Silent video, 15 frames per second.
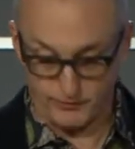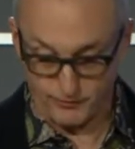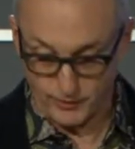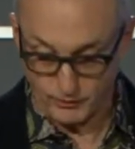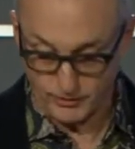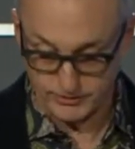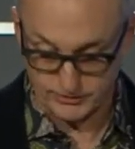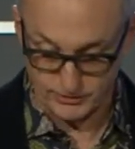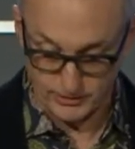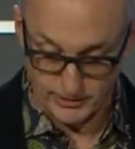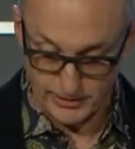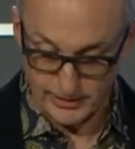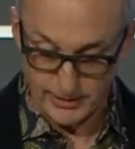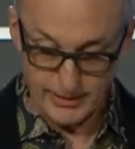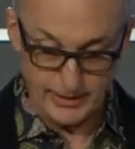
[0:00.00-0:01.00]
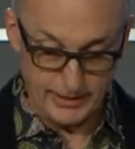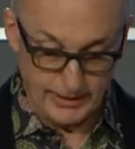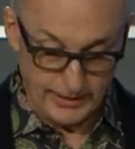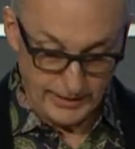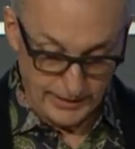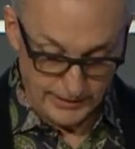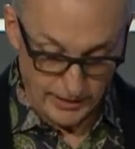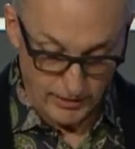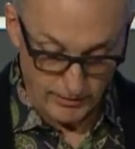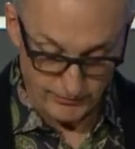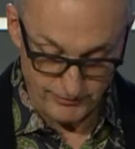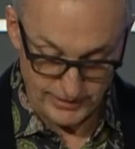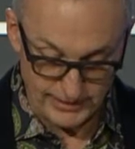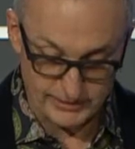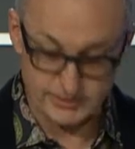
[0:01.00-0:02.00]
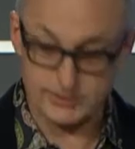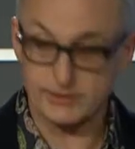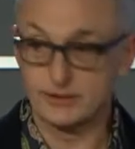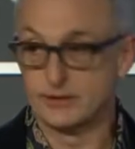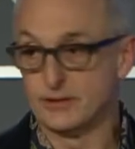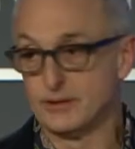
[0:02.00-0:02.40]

to focus on at our events.